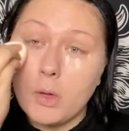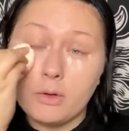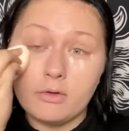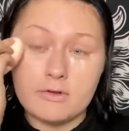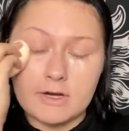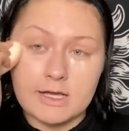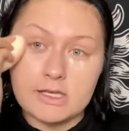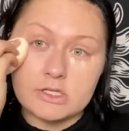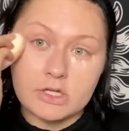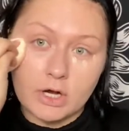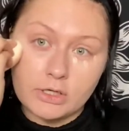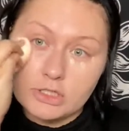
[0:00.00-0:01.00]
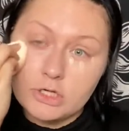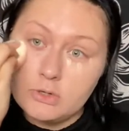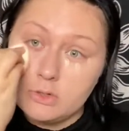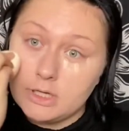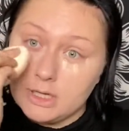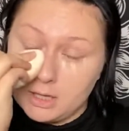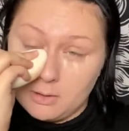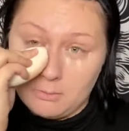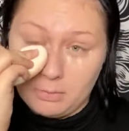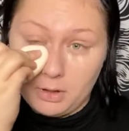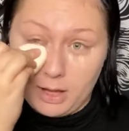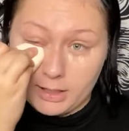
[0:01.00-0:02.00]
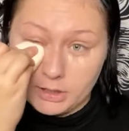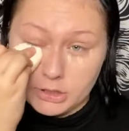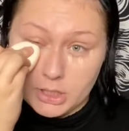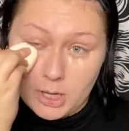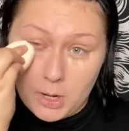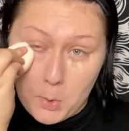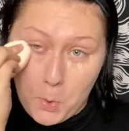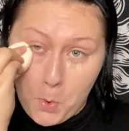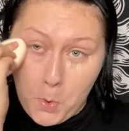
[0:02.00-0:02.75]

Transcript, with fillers: we have a nice cartoony complexion,